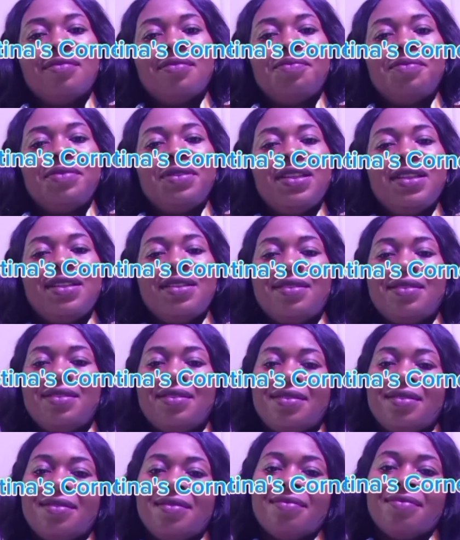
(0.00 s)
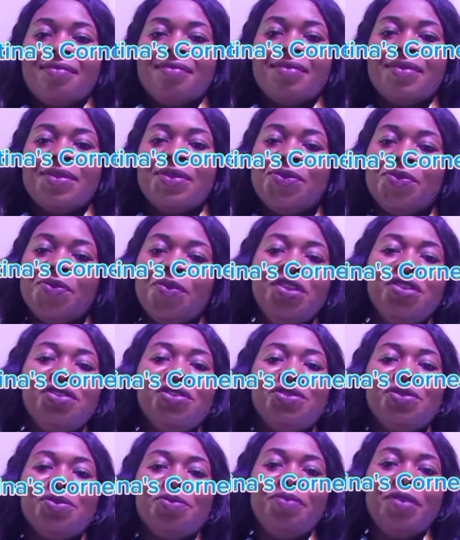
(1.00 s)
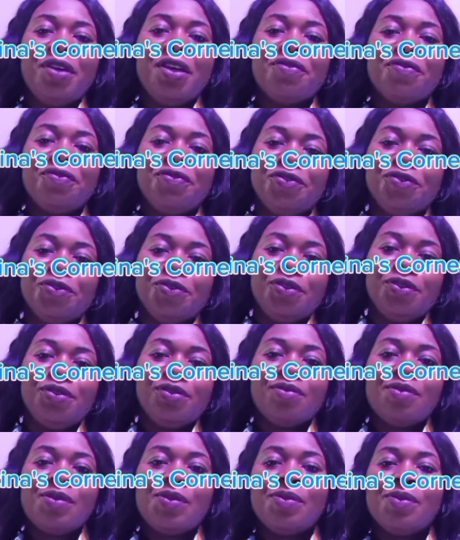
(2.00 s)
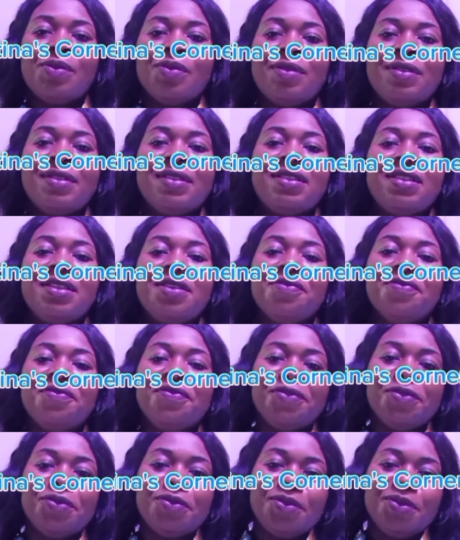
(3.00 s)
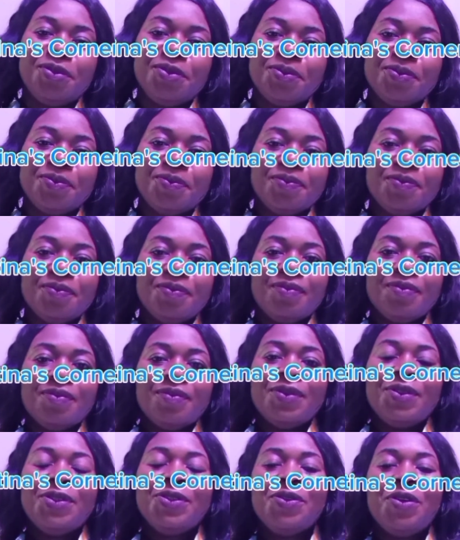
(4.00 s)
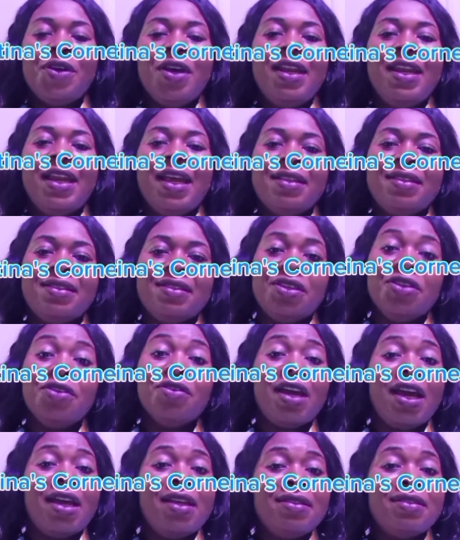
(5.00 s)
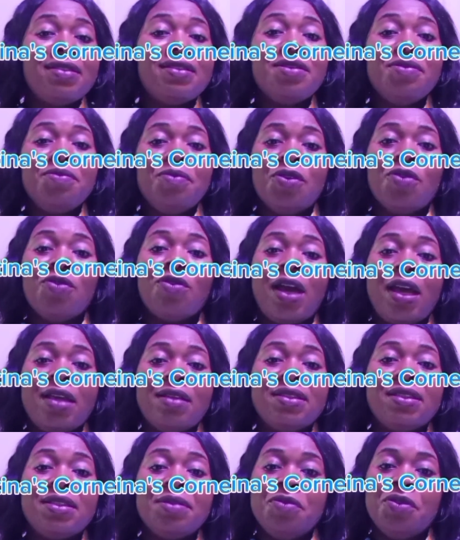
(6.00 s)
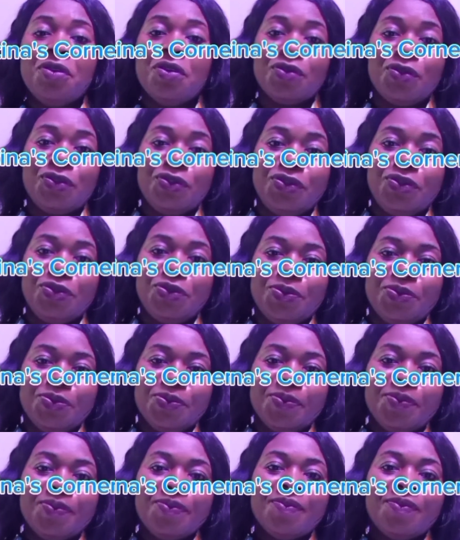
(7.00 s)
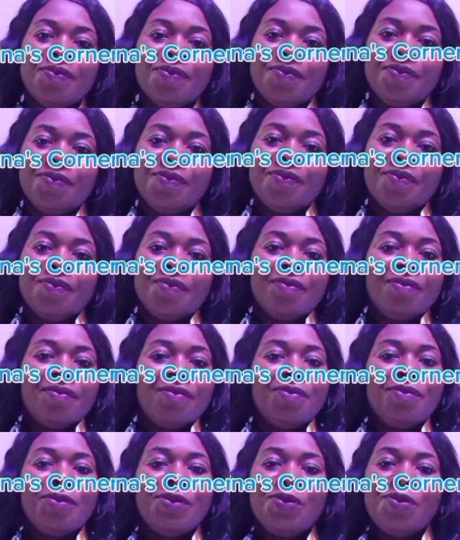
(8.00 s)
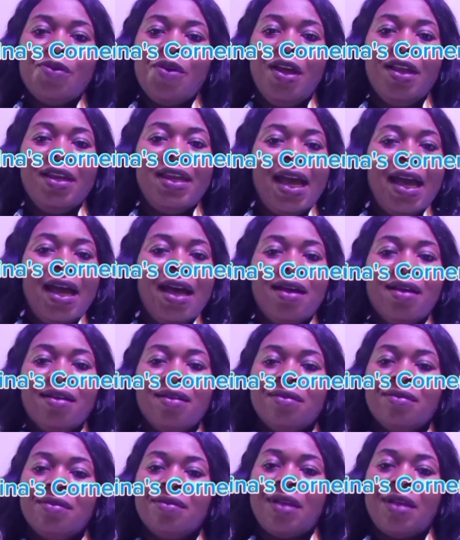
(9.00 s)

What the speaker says: please switch to baked food, steam food. Do other thing. You can steam your stew. Do other